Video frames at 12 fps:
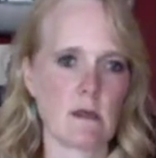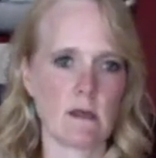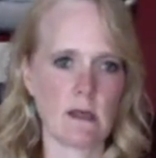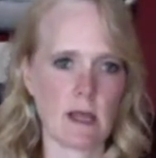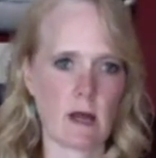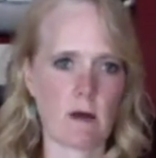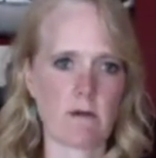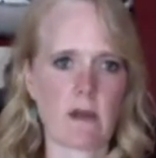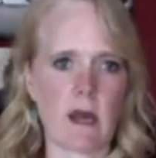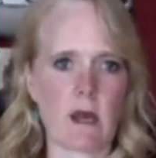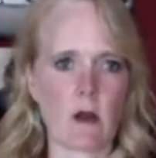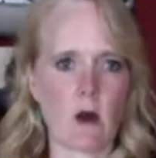Now I've
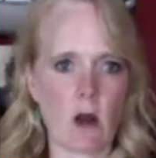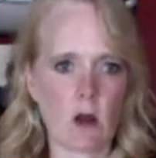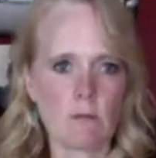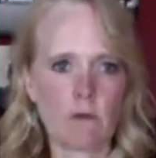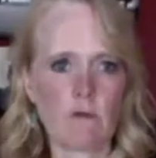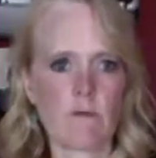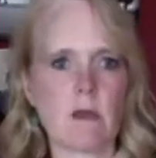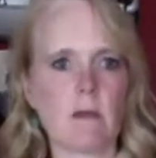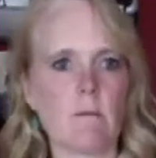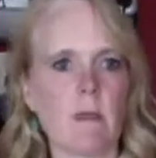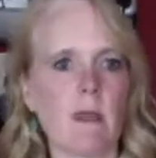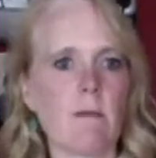got arm movement.
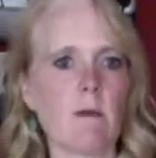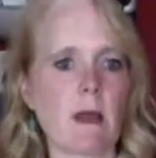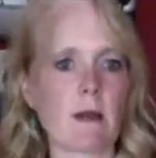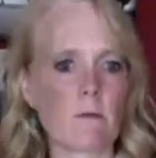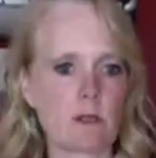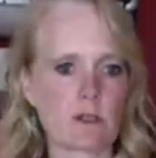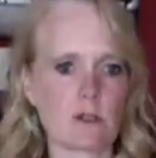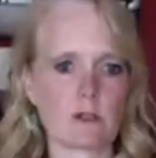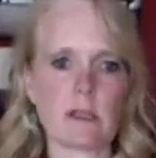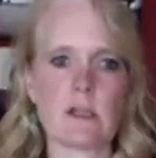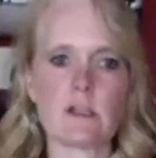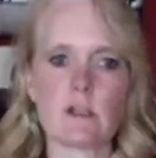Maybe my original
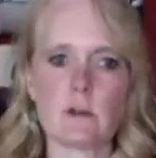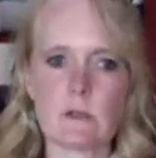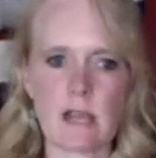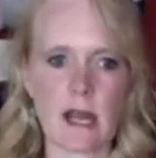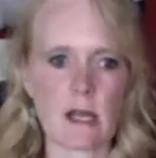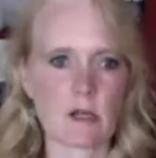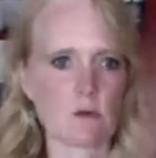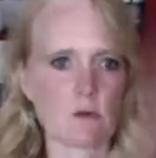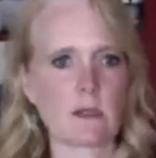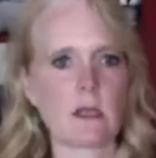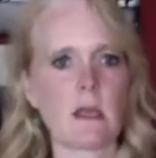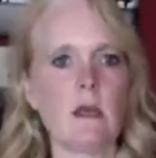issue was
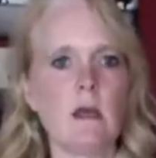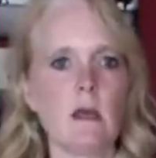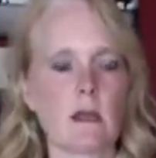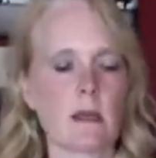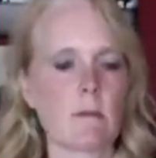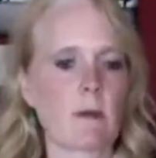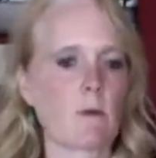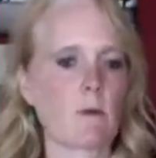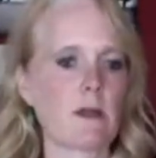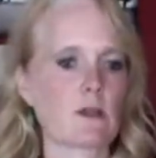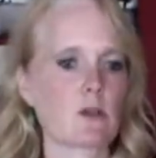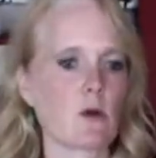actually that my
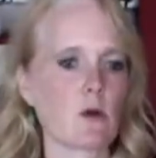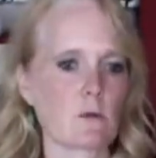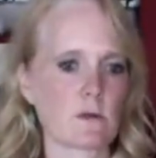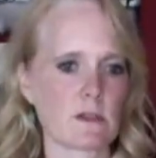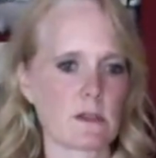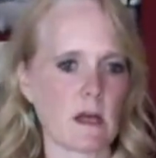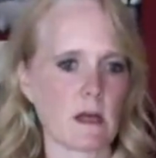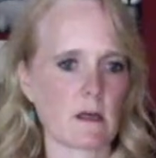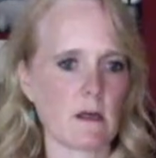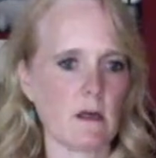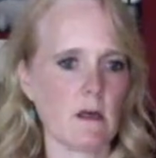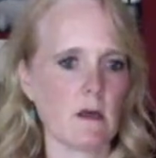right shoulder was stuck.
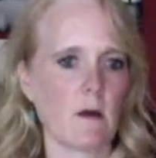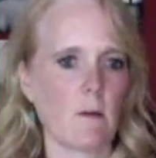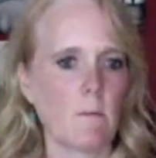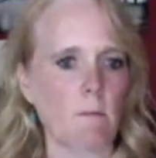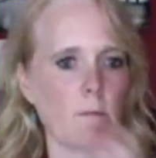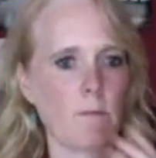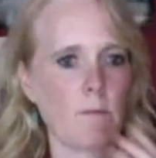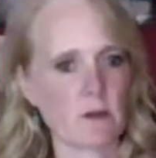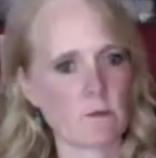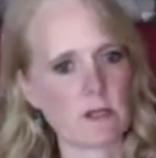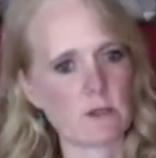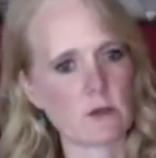But the
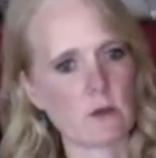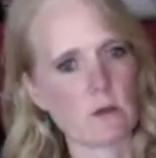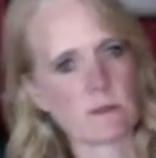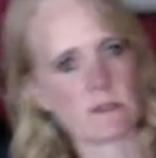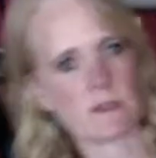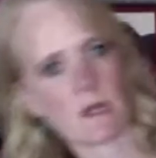right shoulder was stuck